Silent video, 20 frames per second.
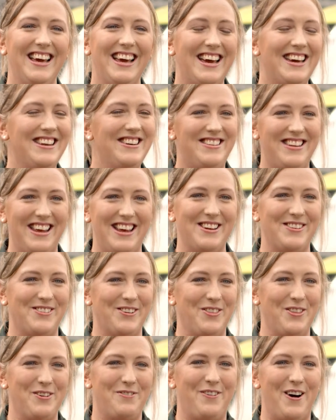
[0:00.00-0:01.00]
in tears
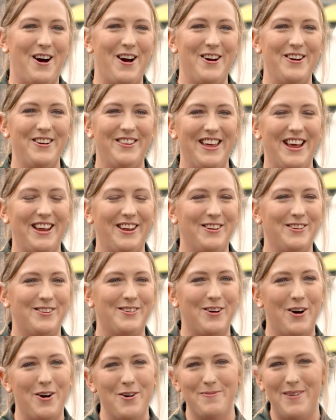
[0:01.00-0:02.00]
on the phone, thank you
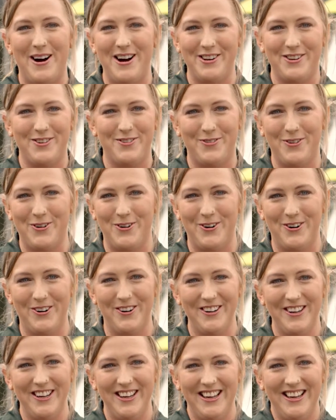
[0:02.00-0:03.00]
so much for
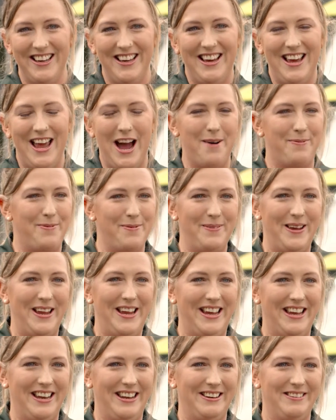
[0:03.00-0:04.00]
helping
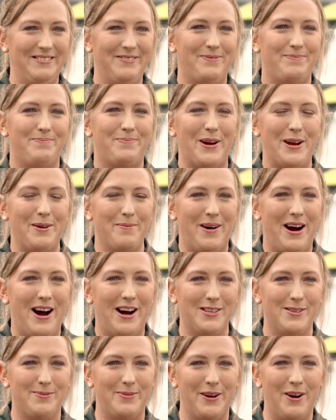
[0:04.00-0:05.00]
me and bringing my
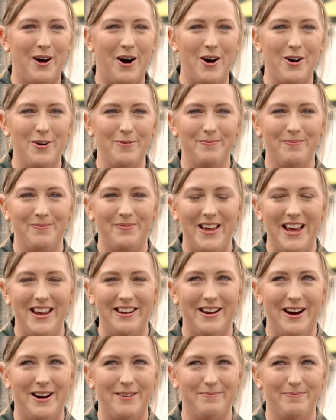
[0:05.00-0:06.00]
husband home.
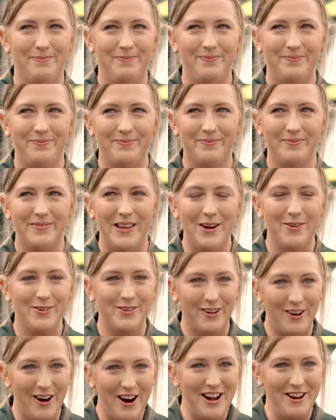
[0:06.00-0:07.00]
And he was
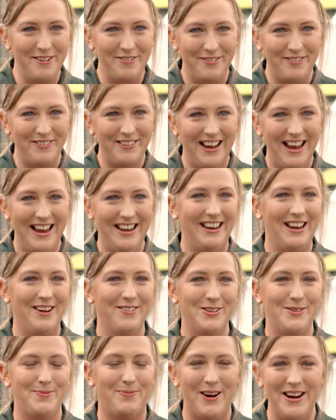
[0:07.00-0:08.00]
alive and he
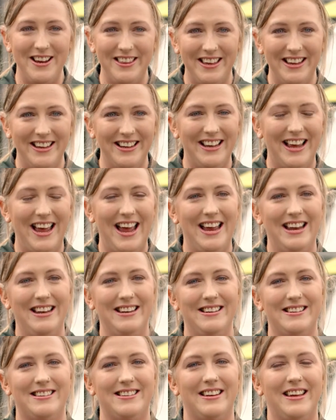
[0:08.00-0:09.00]
was breathing,
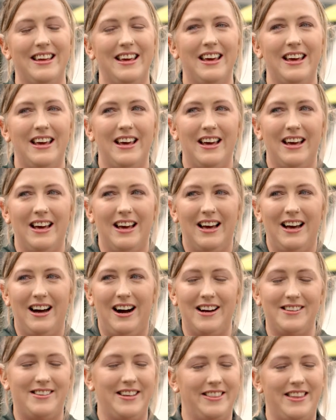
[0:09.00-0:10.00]
and
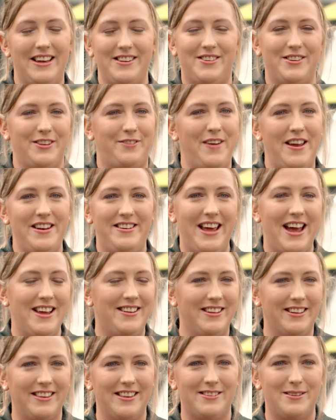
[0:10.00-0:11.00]
I said, that's just
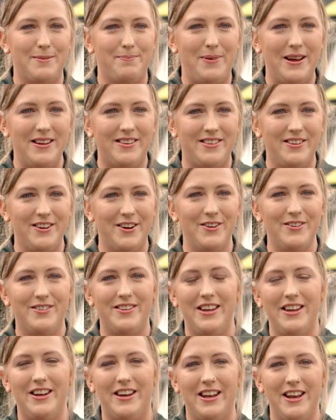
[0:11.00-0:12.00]
fantastic. That's the best news
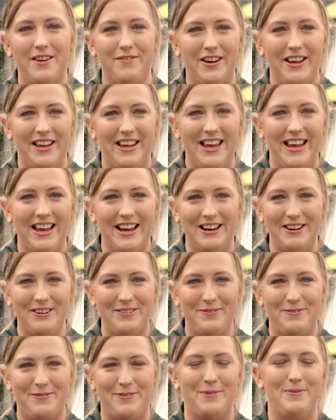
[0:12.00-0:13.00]
that you could ever hear
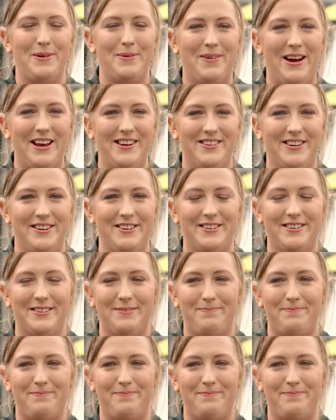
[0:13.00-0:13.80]
from your patient.